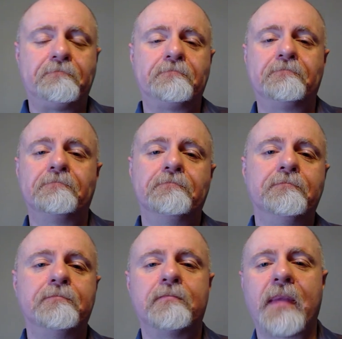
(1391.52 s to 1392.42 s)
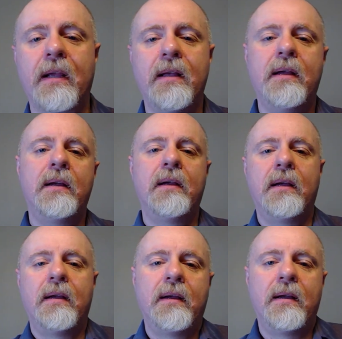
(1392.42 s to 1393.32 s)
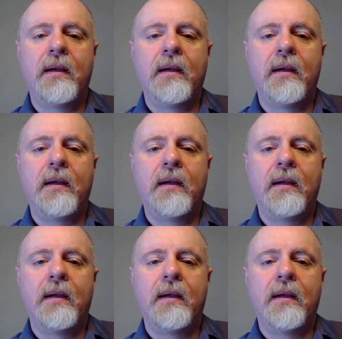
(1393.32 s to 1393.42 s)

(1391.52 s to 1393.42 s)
Nobody speaks.